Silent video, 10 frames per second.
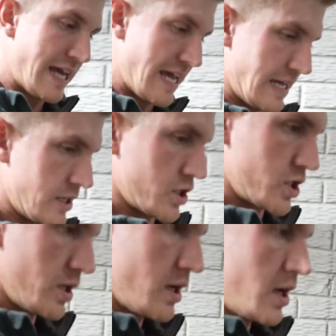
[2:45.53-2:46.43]

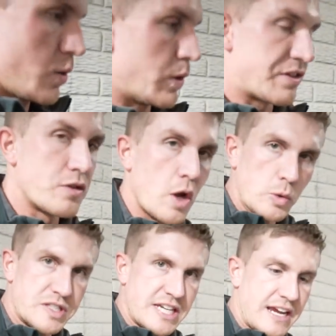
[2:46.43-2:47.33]
hinge with
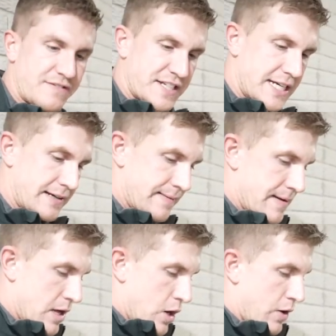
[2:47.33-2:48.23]
no safety
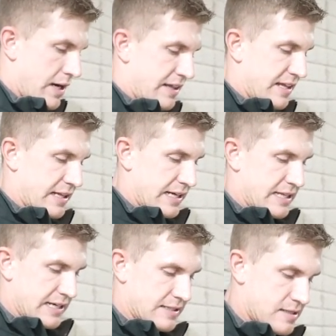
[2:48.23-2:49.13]
or anything like
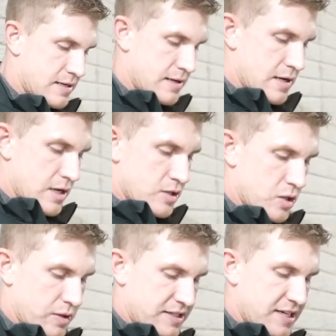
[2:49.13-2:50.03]
this.
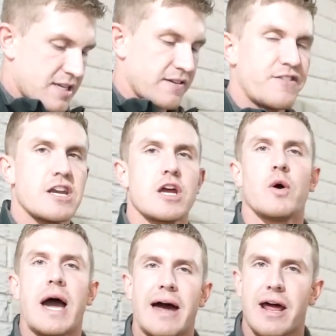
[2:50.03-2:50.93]
So this isn't a
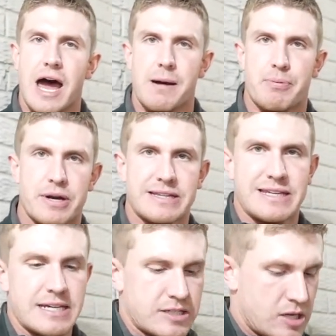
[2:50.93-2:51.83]
video how to operate
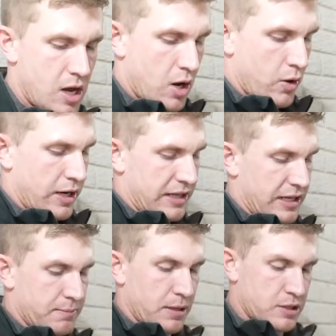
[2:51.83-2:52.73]
these or
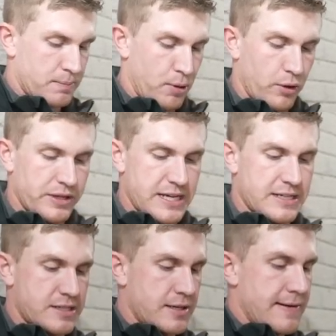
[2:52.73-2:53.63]
anything, but to pull
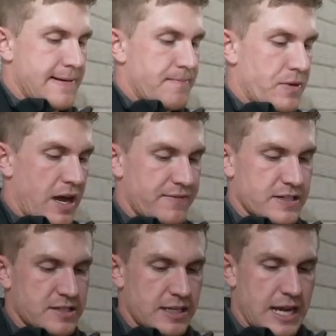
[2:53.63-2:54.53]
these,
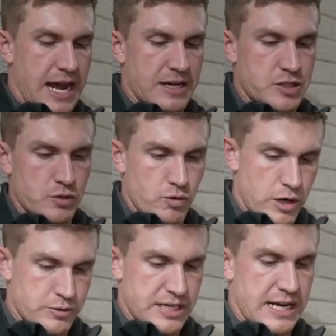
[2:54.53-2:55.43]
obviously as you
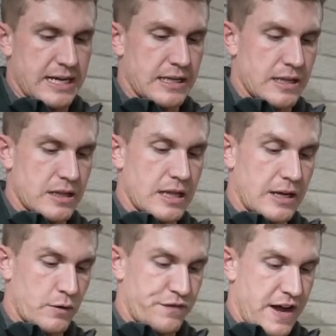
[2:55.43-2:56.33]
rotate,
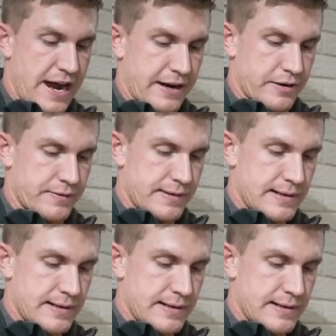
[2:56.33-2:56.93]
it'll fire.